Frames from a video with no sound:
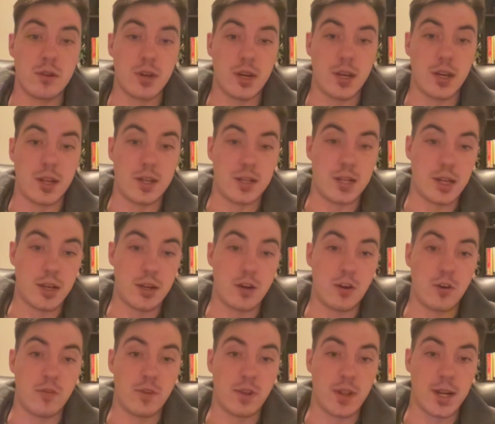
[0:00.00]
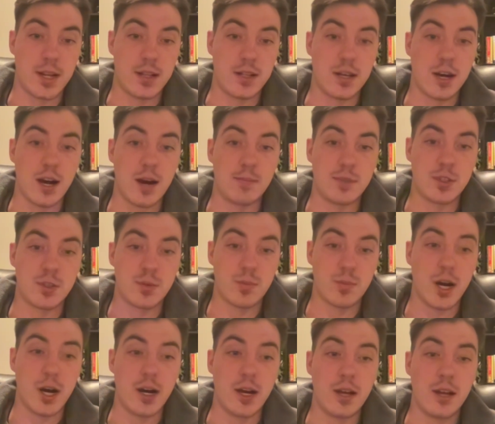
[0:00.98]
and take over that top
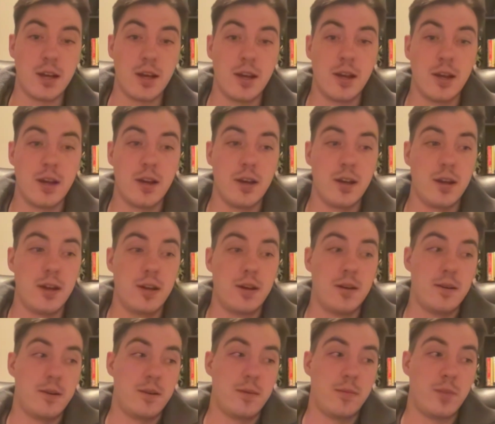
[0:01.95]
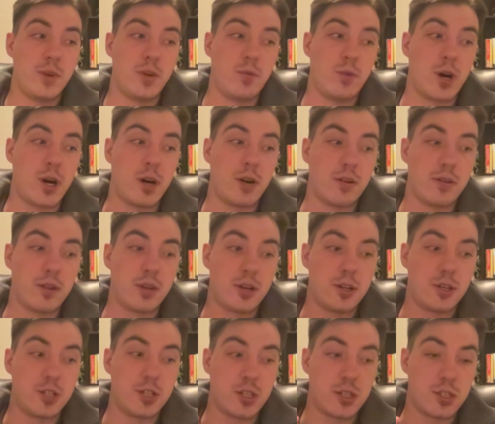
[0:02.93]
spot. Meanwhile, they're
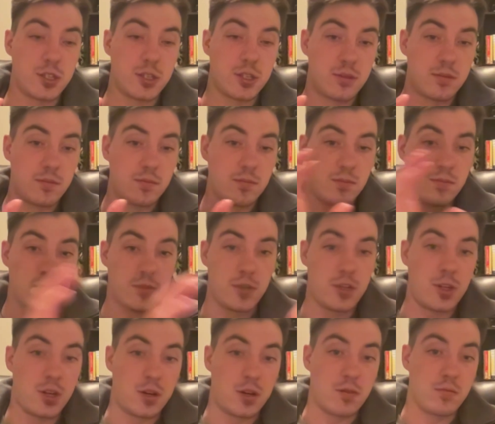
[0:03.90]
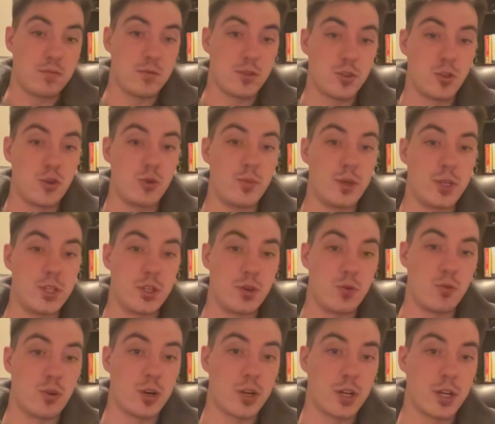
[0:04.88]
just, too busy
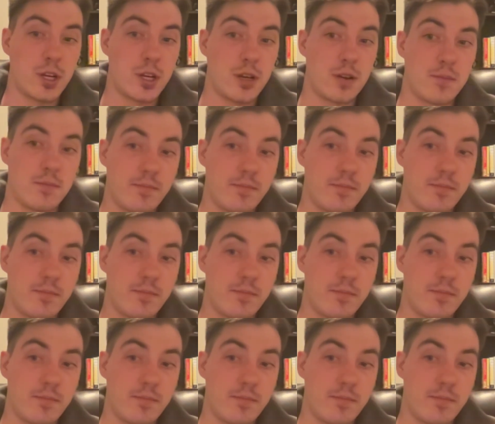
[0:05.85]
working.